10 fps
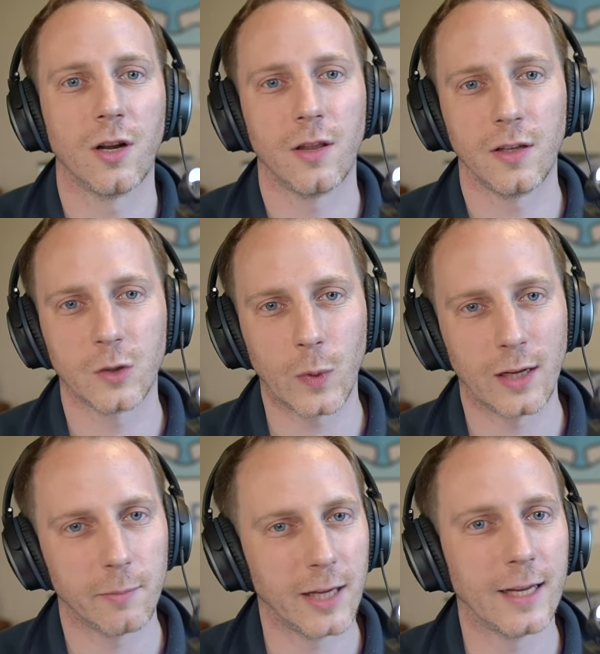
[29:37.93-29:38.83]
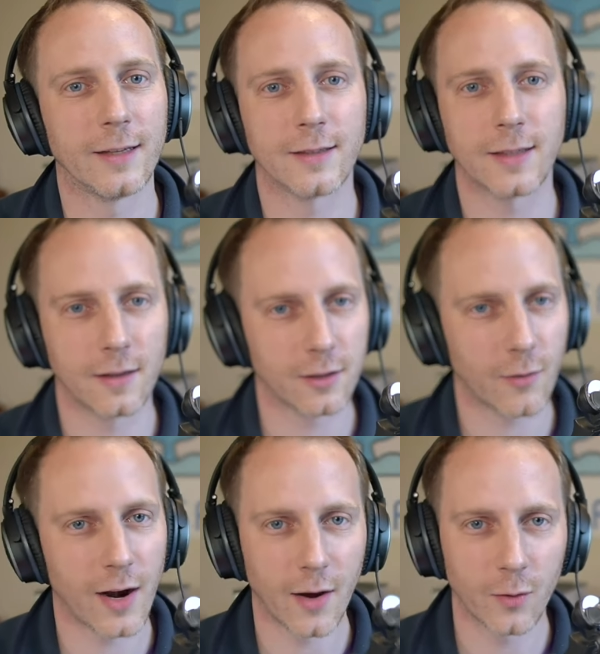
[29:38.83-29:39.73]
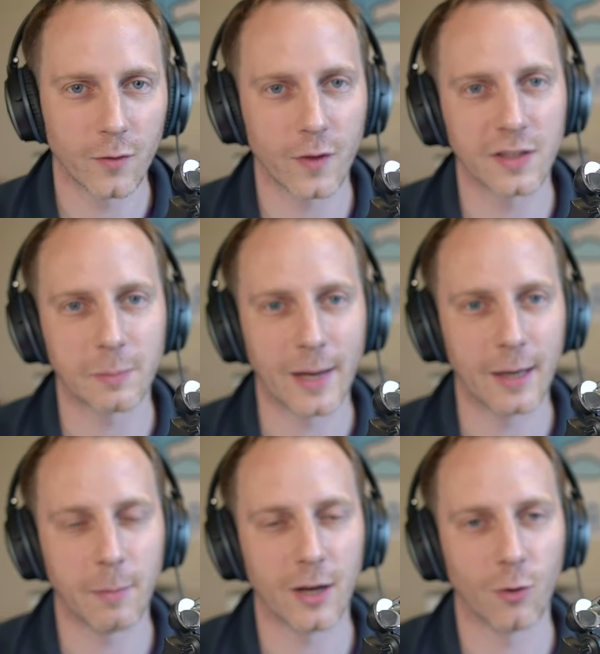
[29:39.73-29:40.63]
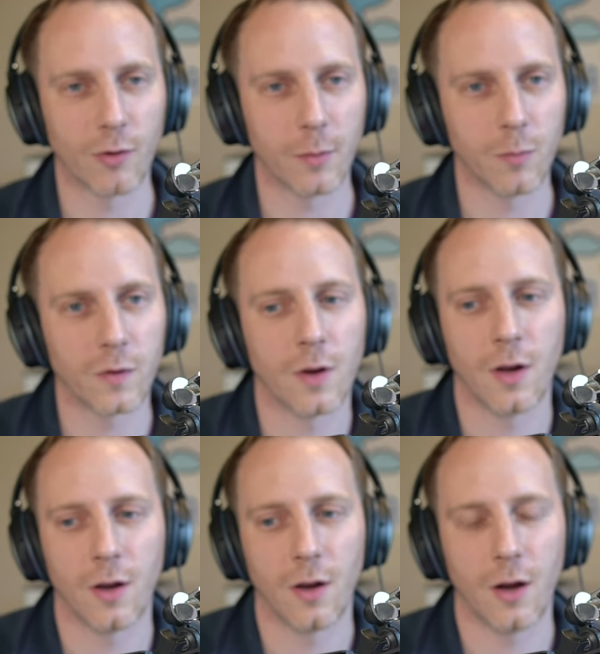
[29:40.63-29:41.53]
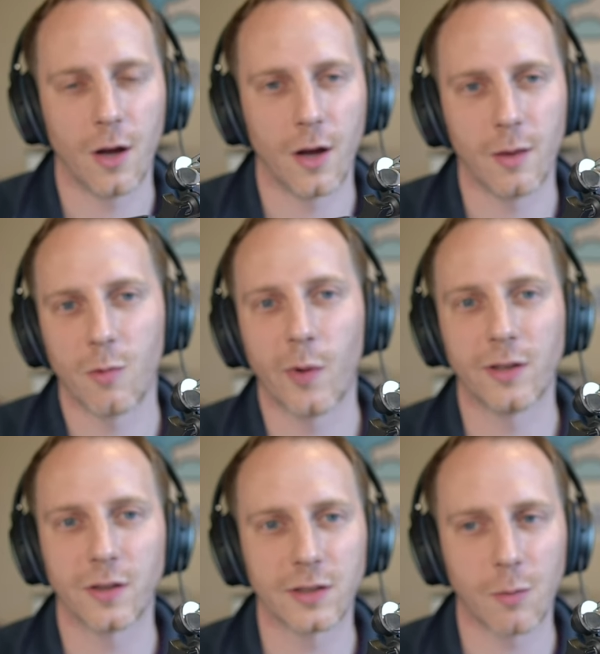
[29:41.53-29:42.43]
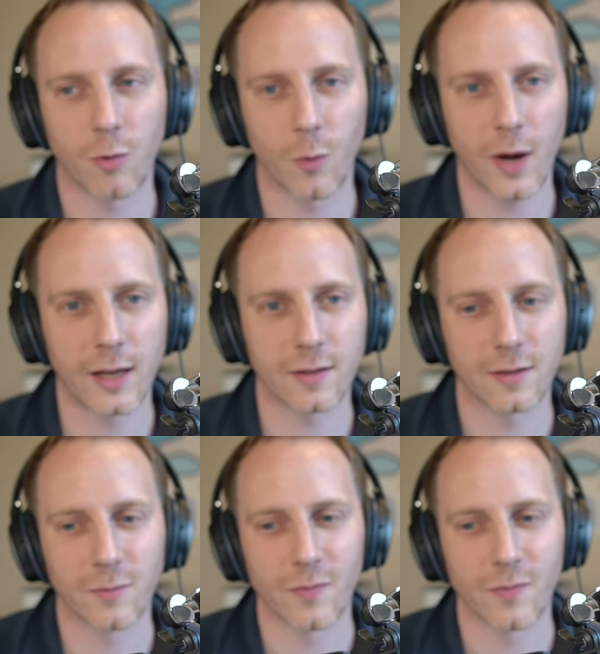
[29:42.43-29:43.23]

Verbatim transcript: They swing a big incense around for the smelly pilgrims. Uh, and then we went our separate ways.